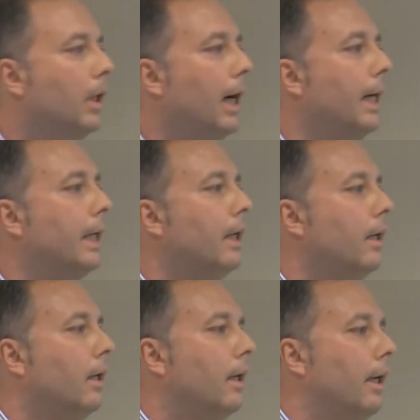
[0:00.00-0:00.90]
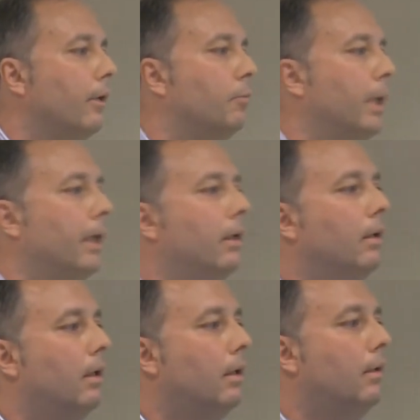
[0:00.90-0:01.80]
Okay, It's been
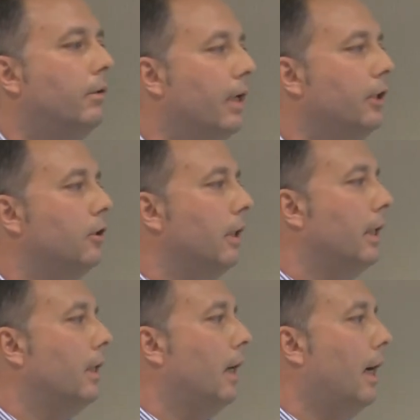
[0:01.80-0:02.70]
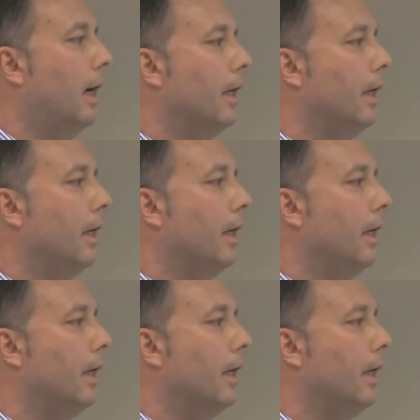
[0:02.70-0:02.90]
essentially uh,